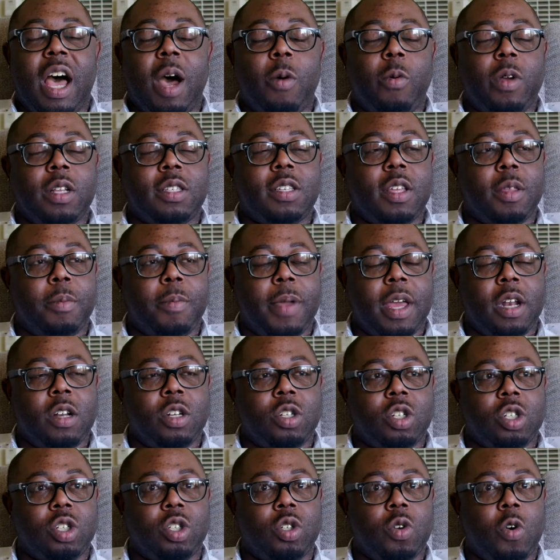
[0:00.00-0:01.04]
I went to the
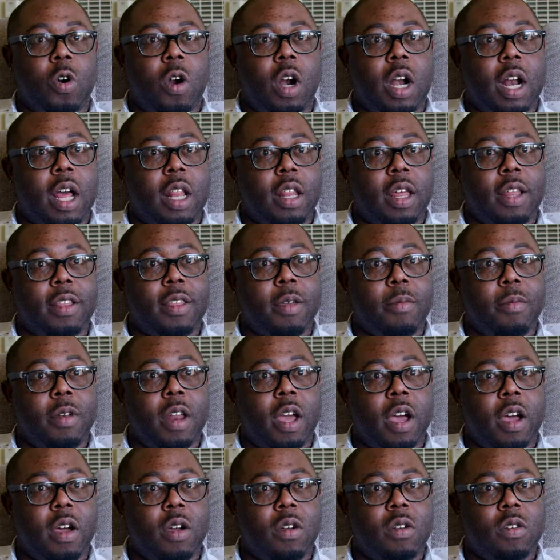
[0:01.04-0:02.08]
manager's door and I let them
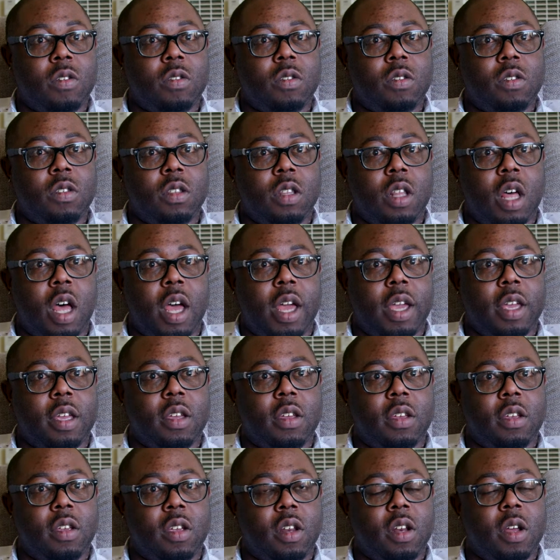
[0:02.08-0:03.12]
know,
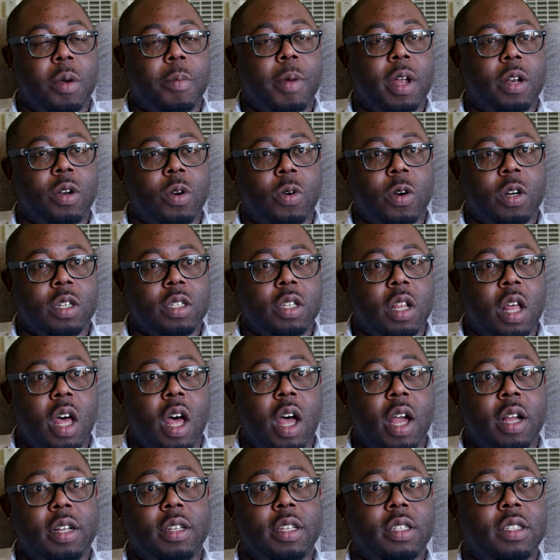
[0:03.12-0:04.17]
like, my door's
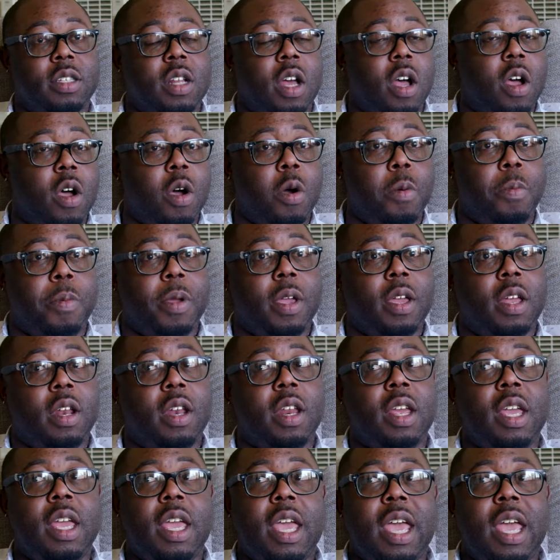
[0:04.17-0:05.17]
locked, it's not open.